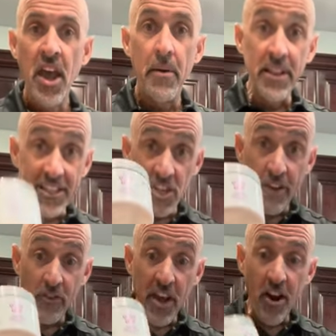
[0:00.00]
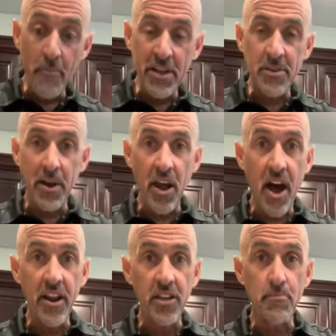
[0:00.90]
And let's not forget our Mentabiotics,